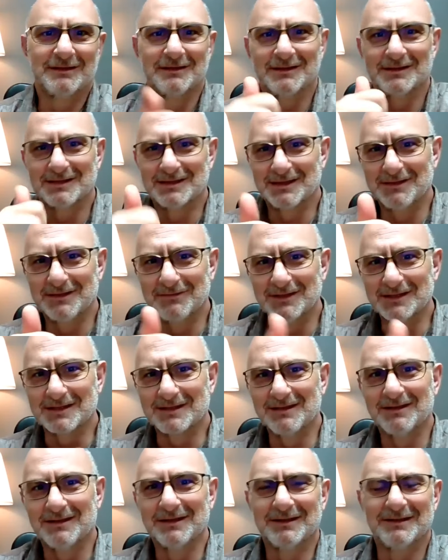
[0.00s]
We're going to see
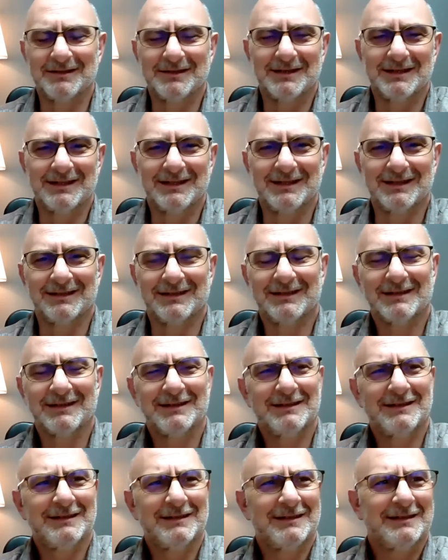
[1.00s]
this guy today.
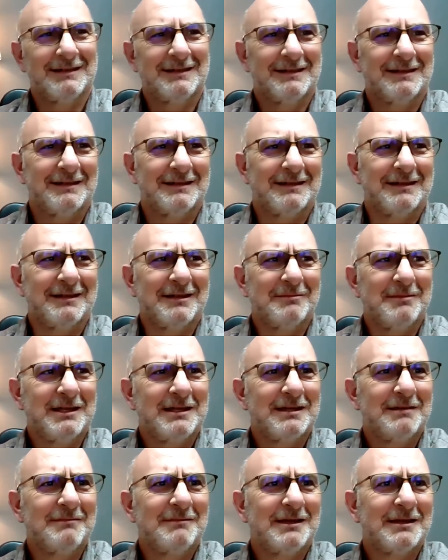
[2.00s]
And it
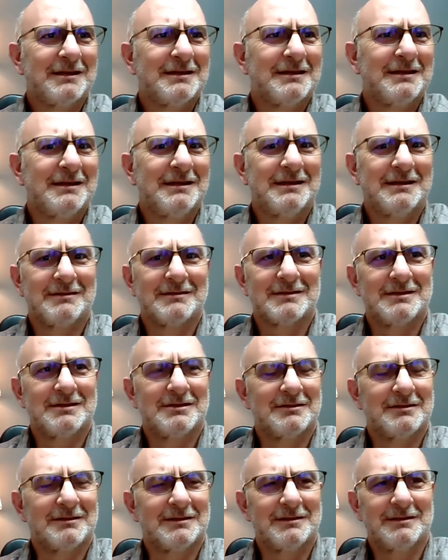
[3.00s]
became like an
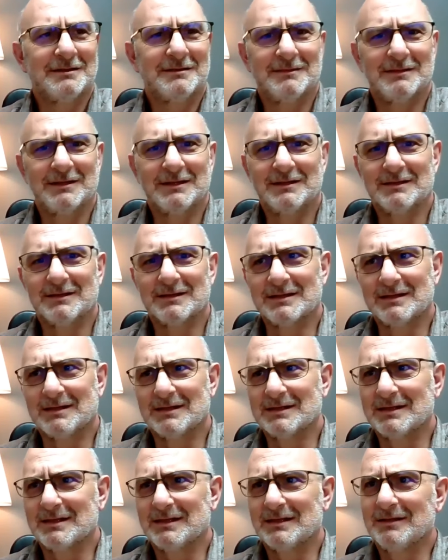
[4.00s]
in-house joke,
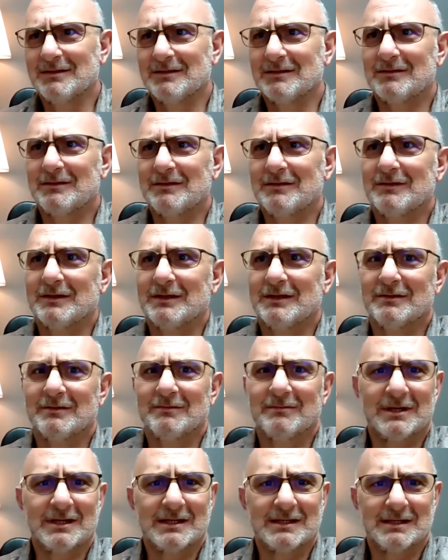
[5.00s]
because I say to all the
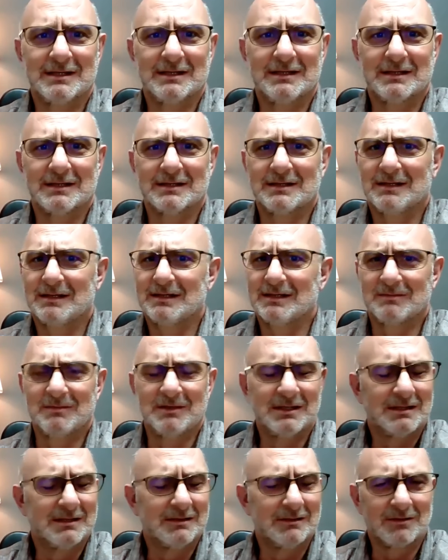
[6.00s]
new presenters, guys,
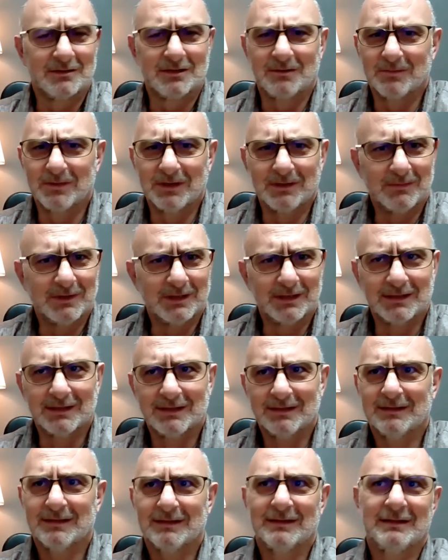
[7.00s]
please don't copy me,
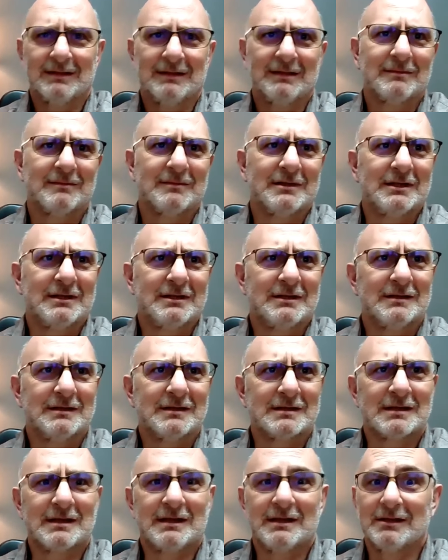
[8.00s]

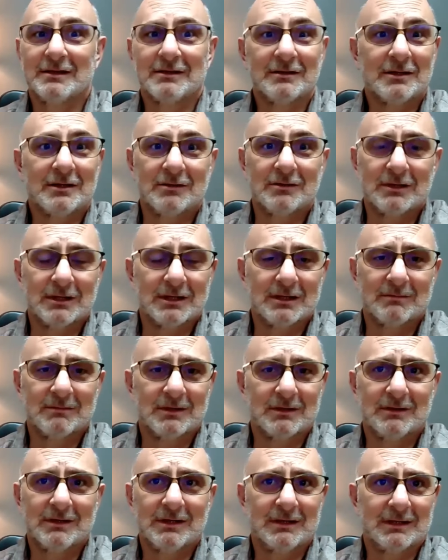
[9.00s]
because I don't know what
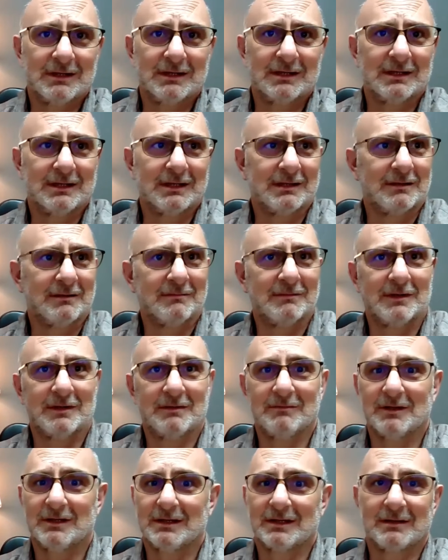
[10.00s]
I'm doing, really.
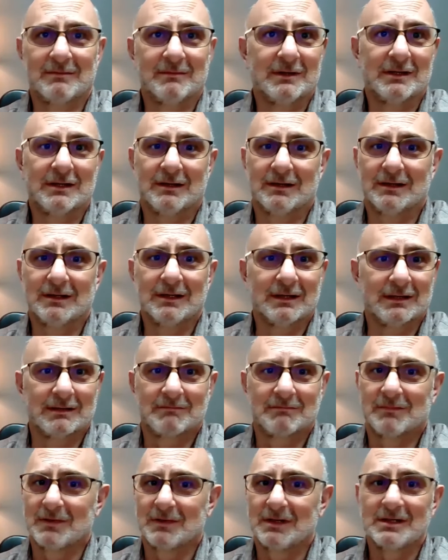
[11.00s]
I'm like, man,
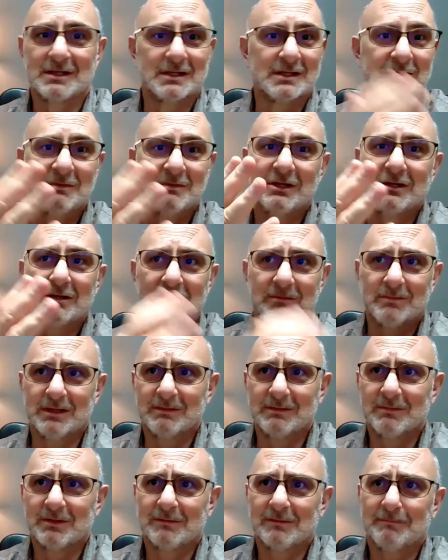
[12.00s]
I just speak to
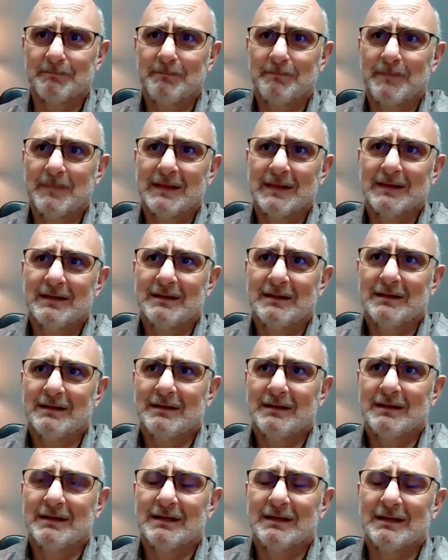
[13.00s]
people.
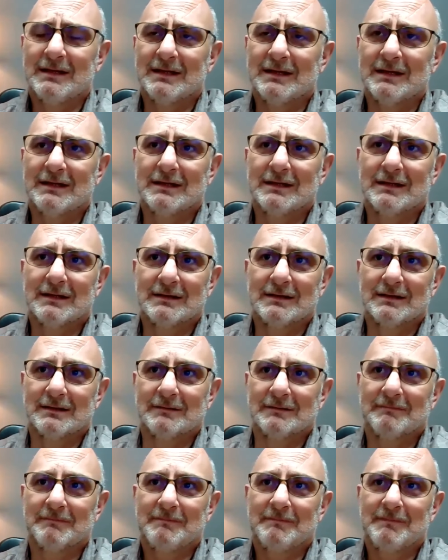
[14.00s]

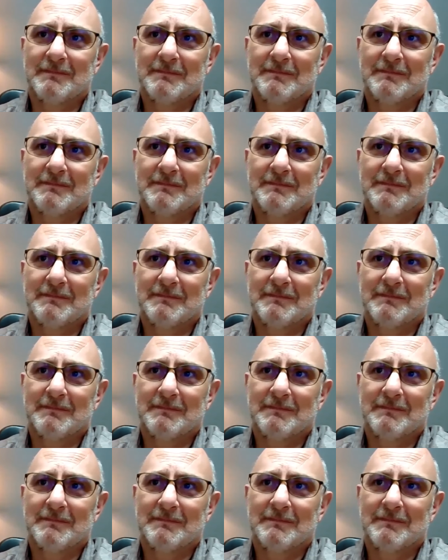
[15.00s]
And